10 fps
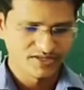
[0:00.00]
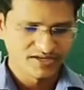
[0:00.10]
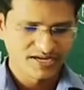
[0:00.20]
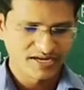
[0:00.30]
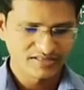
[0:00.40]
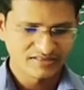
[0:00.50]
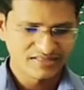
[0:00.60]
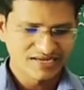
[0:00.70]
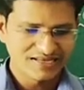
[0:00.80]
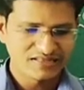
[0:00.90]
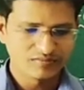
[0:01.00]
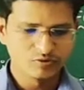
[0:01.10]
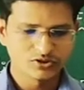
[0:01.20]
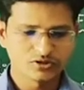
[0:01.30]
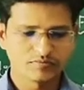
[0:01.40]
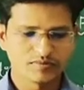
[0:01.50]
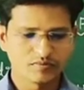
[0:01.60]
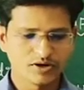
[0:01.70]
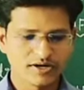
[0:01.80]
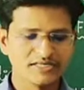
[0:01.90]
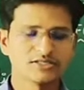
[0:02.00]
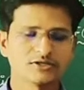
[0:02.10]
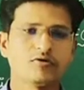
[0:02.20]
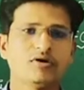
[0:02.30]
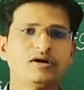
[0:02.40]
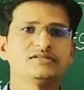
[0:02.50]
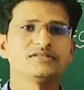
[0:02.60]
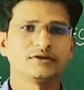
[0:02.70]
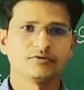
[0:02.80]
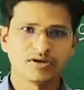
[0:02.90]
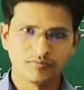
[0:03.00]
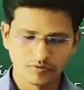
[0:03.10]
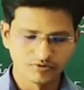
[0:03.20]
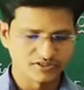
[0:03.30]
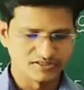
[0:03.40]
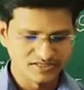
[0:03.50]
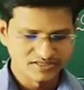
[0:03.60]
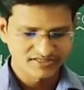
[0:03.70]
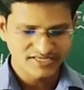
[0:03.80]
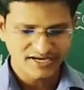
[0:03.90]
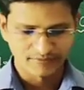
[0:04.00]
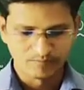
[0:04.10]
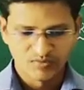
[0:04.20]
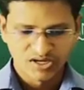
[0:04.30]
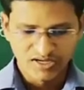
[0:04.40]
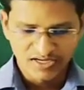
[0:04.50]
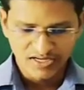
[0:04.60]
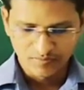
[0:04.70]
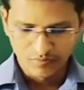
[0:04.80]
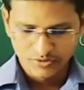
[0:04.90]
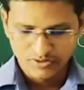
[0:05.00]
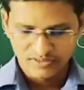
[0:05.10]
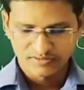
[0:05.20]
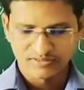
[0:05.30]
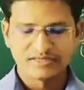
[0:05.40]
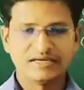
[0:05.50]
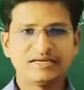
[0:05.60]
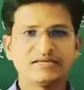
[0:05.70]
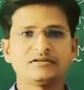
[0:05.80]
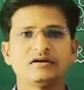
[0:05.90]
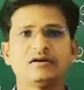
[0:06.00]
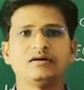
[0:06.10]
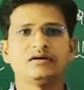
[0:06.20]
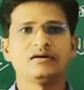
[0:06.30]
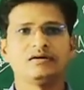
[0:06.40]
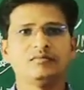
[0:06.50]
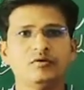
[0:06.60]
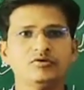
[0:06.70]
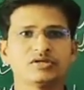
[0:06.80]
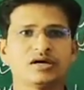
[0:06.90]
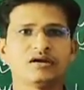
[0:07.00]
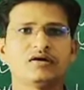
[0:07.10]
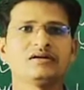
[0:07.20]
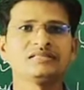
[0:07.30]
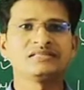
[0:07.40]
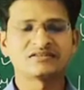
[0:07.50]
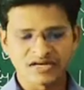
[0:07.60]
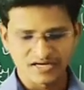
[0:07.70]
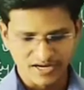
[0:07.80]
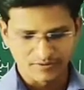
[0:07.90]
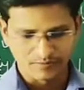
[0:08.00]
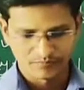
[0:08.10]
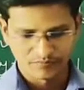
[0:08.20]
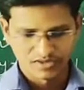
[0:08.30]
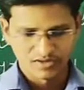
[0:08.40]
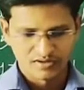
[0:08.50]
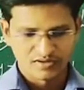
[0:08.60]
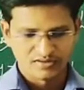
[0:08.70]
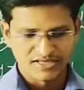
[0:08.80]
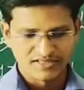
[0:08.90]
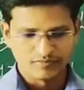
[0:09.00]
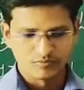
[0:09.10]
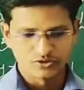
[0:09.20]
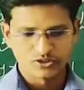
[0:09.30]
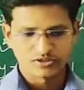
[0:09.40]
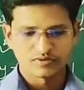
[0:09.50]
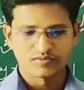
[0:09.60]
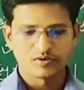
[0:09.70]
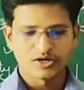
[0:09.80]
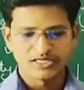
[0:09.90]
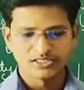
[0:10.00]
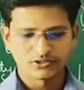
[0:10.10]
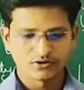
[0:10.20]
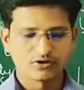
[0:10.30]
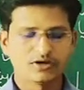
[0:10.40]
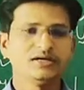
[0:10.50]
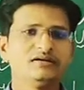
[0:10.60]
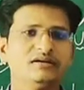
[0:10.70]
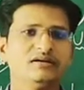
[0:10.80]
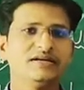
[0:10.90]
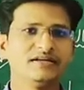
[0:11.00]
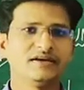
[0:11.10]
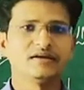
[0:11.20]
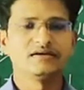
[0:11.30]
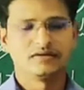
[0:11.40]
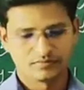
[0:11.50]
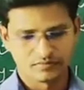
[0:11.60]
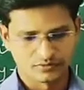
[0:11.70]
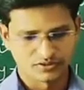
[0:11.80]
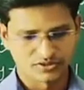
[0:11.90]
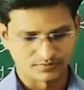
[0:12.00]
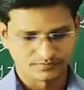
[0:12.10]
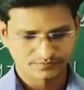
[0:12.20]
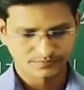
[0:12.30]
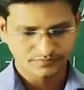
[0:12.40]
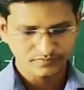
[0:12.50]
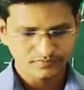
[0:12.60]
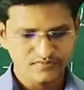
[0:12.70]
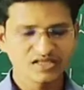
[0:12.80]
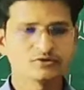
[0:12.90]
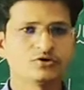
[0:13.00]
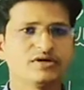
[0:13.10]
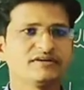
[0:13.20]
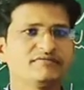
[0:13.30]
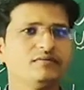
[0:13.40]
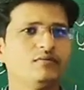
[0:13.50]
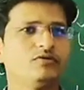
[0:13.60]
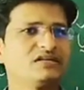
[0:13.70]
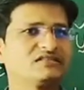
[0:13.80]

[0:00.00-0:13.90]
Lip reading: and then the motion of the body is called circular motion. Second, linear motion. It moves along a straight line. Then the motion of the body is called linear motion. So it will move in a